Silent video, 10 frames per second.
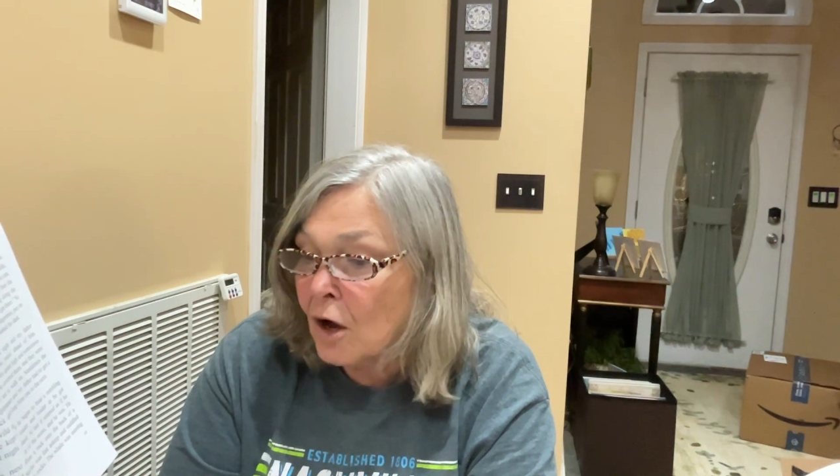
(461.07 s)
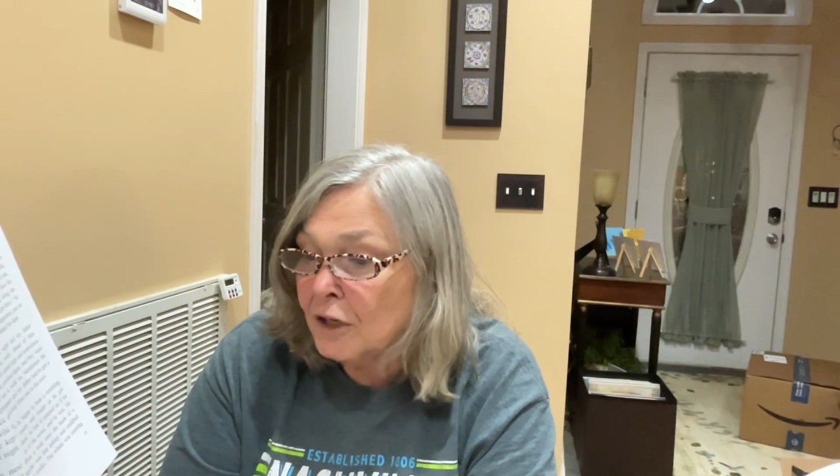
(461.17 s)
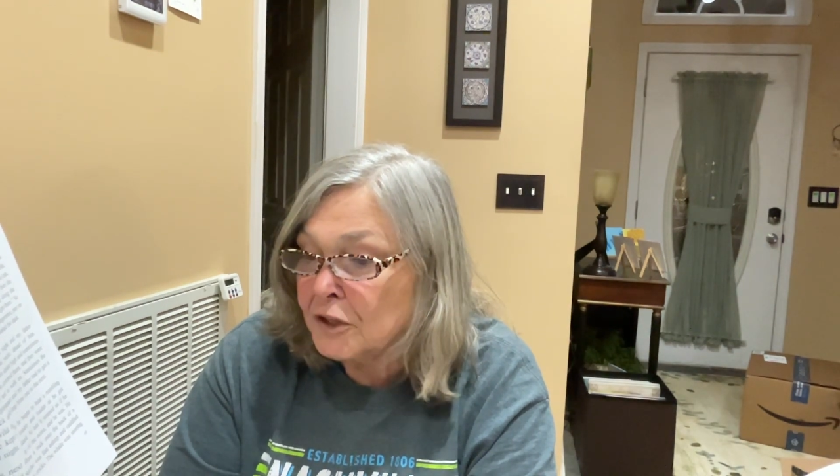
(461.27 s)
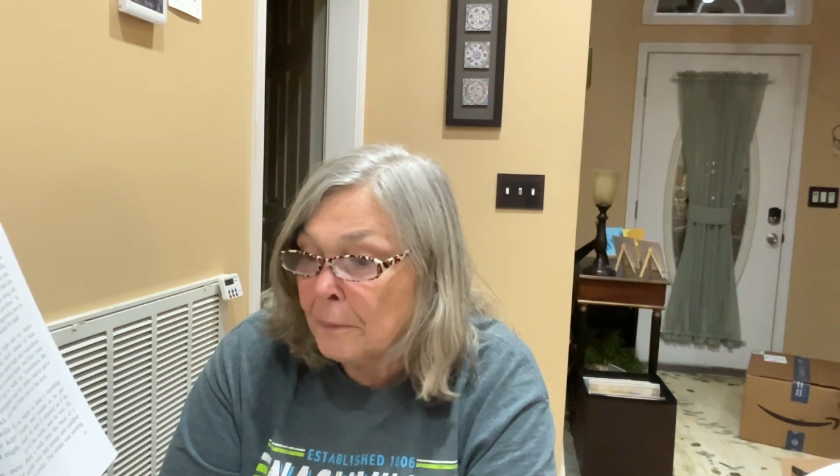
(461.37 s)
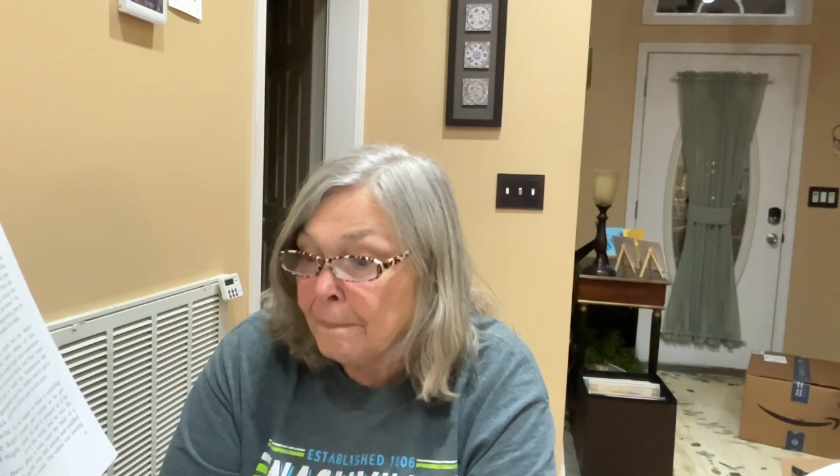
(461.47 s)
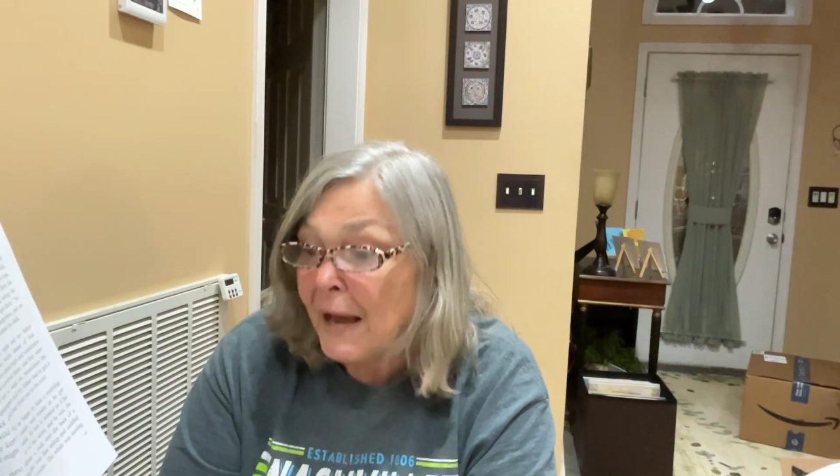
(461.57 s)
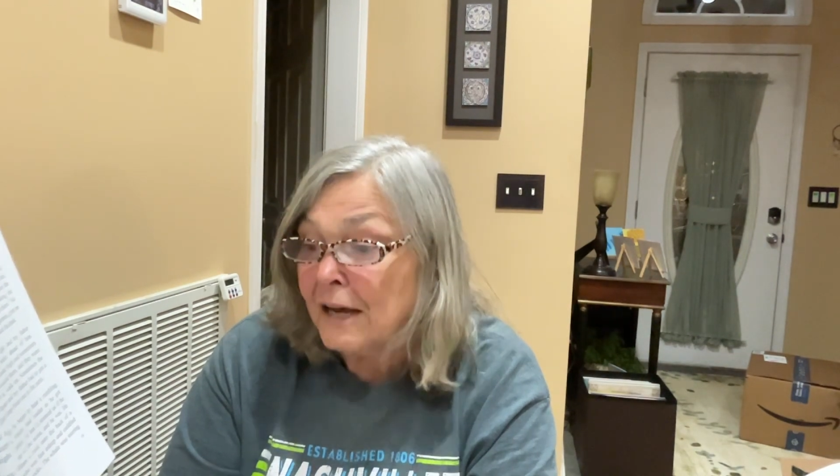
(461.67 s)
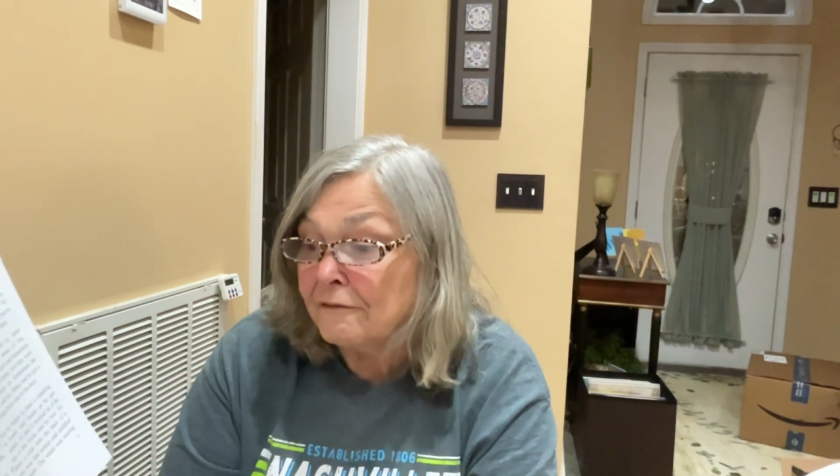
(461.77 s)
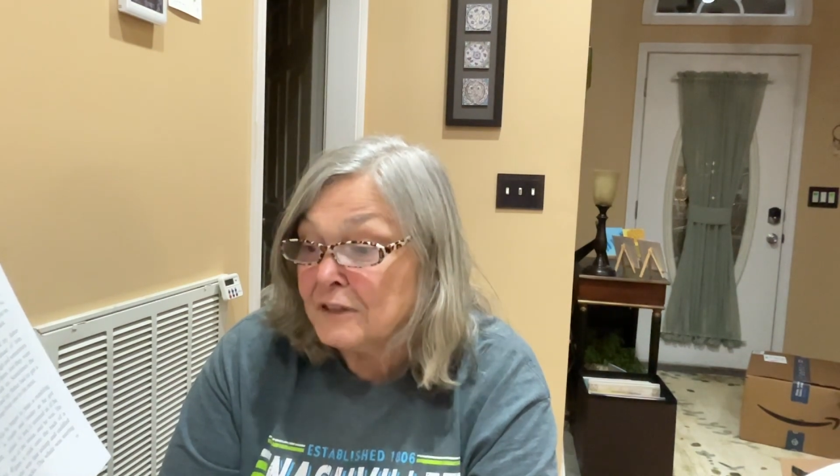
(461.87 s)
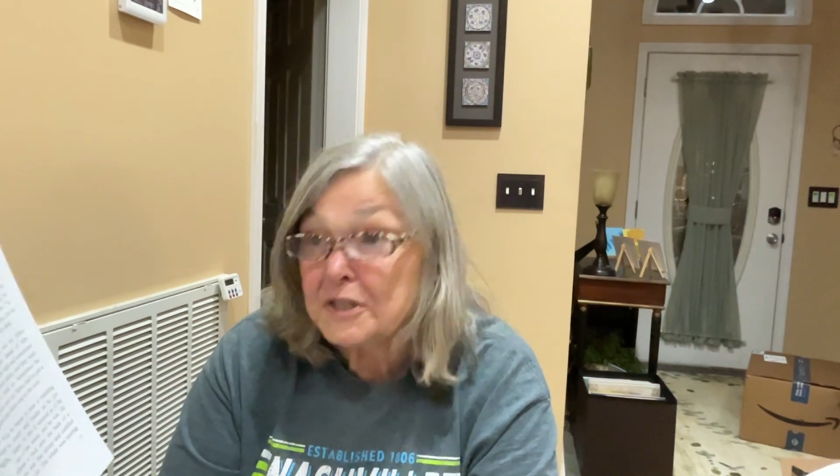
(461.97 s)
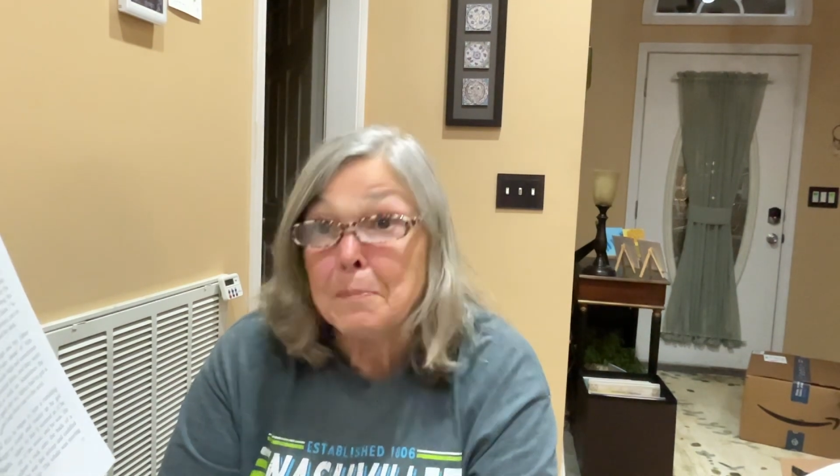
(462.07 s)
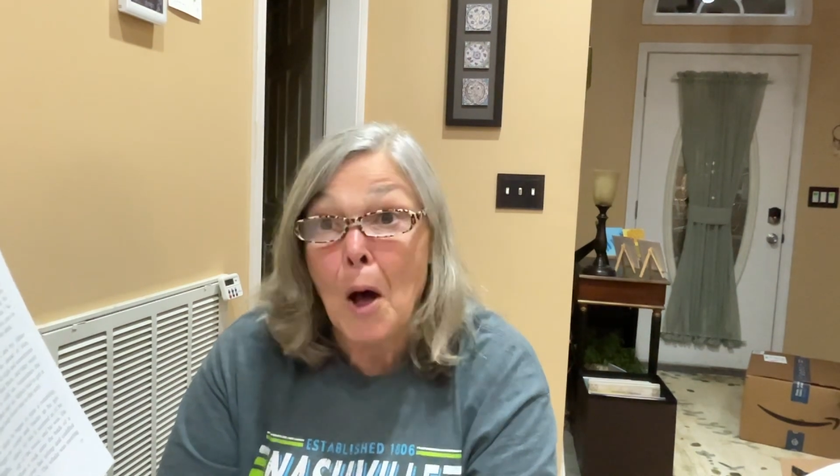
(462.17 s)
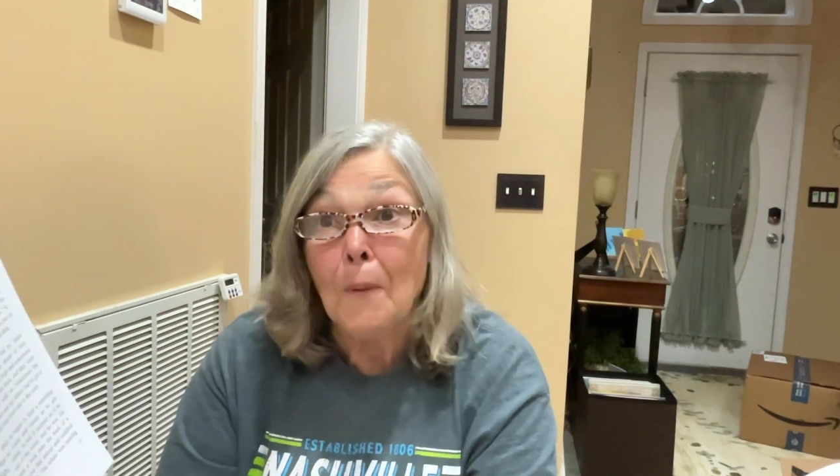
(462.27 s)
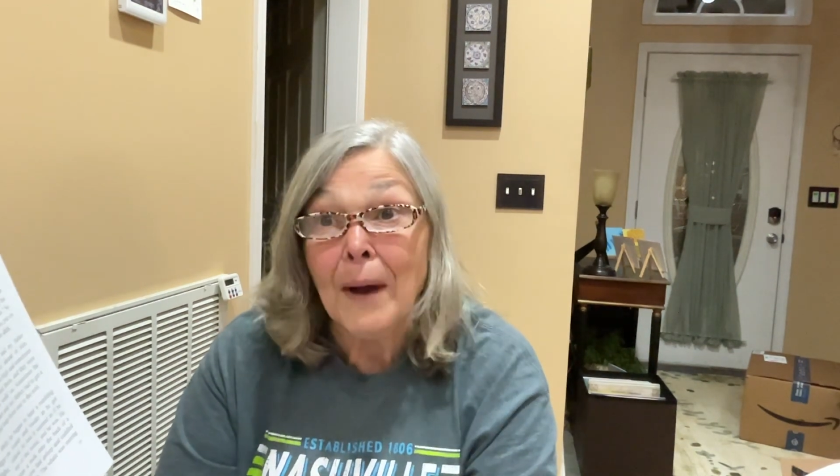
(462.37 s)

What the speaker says: onto the back of a small